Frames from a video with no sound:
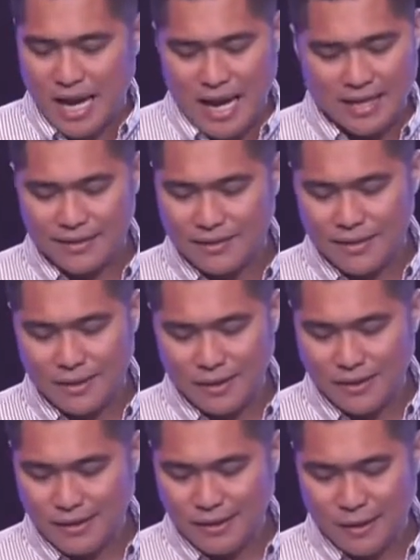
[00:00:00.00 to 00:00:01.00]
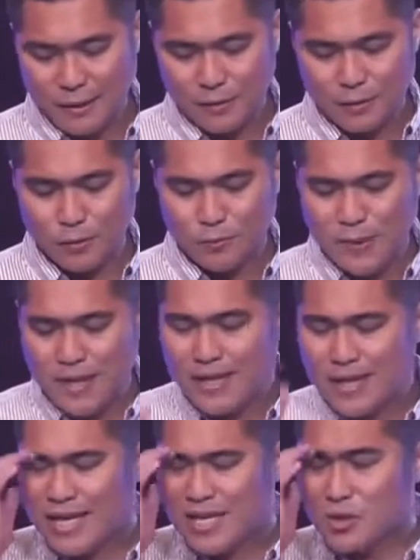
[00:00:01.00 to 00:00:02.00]
And, you know, to be
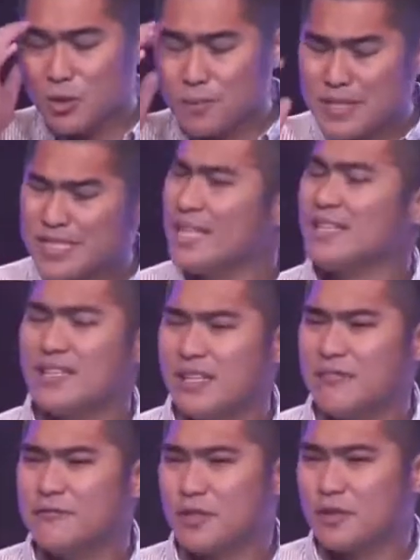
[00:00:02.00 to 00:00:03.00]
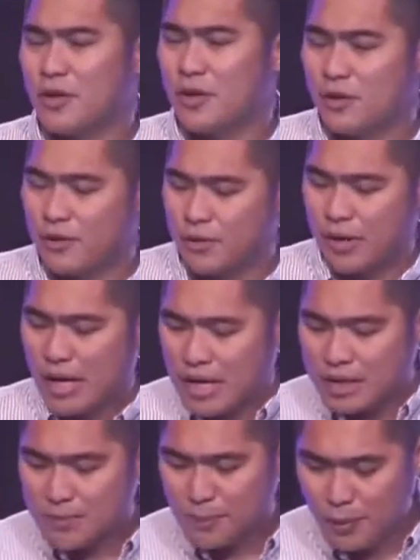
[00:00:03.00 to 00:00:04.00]
His representatives on earth,
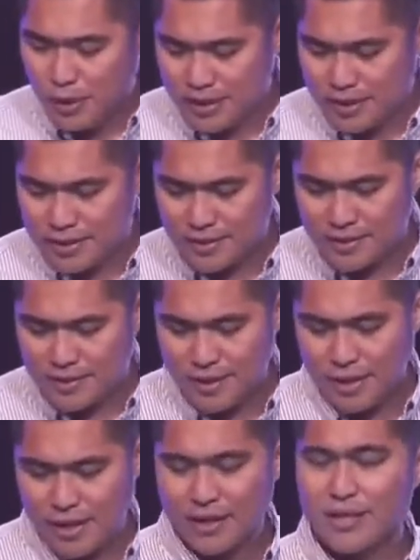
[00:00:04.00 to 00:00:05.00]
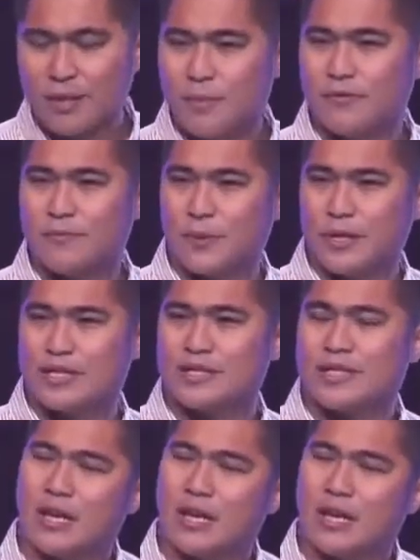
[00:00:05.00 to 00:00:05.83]
priests, kingdom of priests.